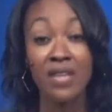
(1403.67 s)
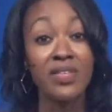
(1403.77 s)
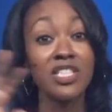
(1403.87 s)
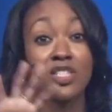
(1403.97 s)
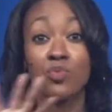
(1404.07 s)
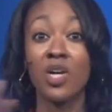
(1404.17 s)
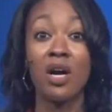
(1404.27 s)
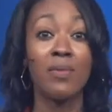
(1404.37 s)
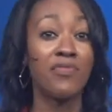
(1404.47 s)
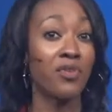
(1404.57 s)
This is
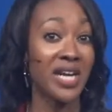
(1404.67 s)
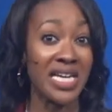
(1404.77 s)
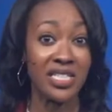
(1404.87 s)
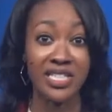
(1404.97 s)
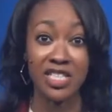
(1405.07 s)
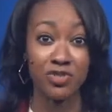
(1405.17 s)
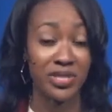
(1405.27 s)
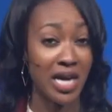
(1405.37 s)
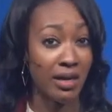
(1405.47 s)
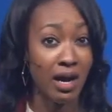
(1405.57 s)
well before
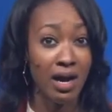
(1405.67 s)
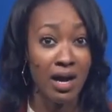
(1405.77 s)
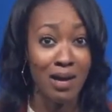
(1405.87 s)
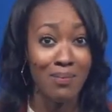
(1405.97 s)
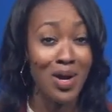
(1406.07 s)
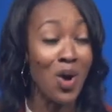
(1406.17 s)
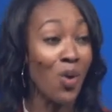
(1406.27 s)
Ancestry.com,